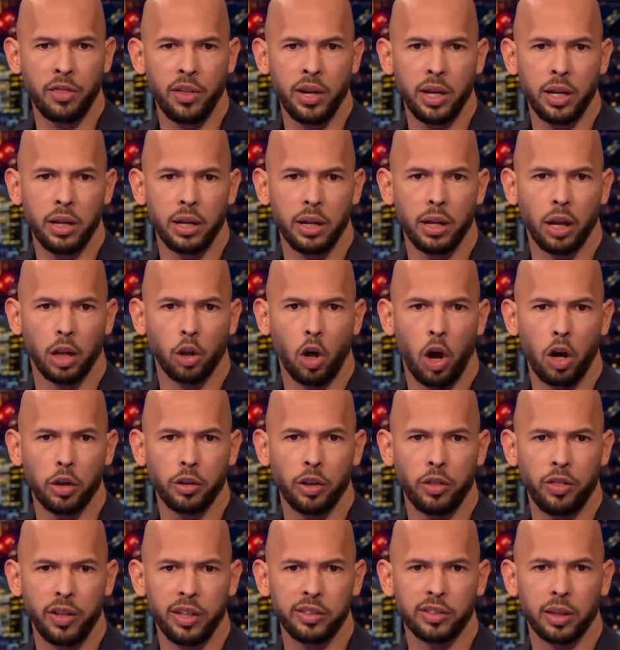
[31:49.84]
think a lot of
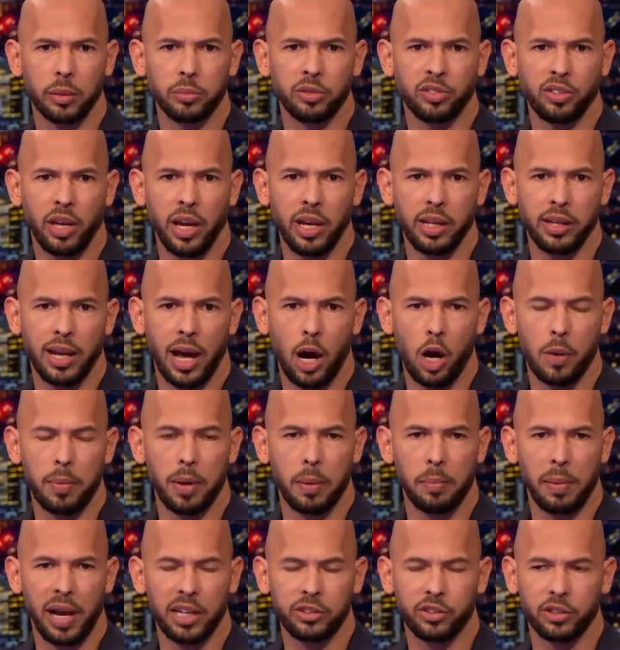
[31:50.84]
the things I'm saying now
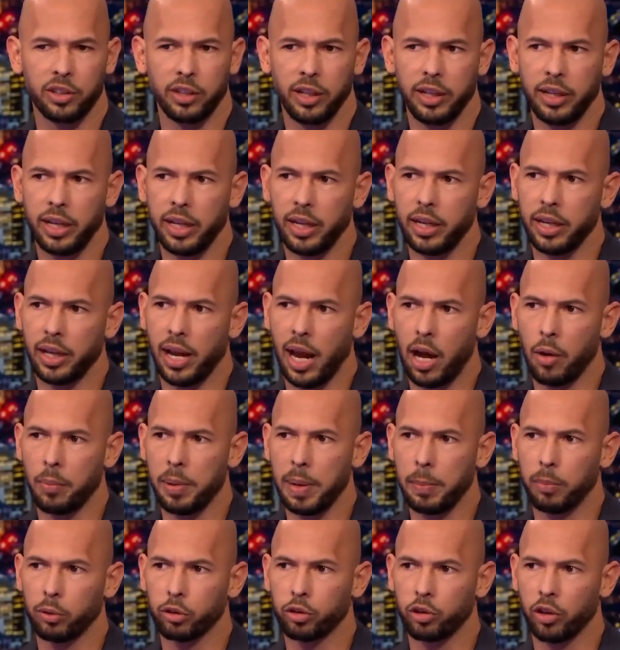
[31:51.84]
about masculinity and how
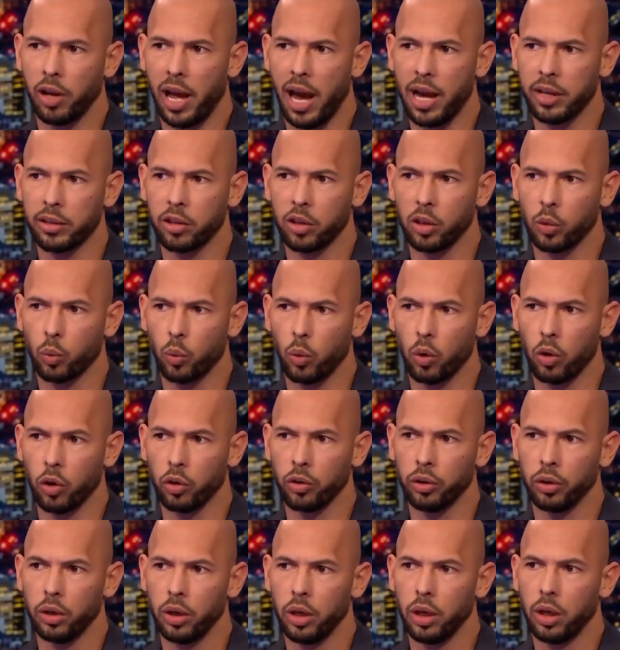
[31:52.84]
people should act in the
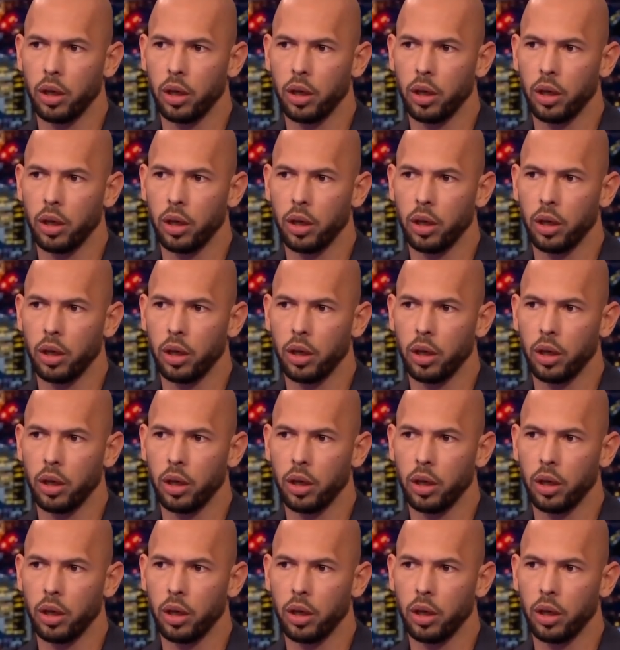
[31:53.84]
world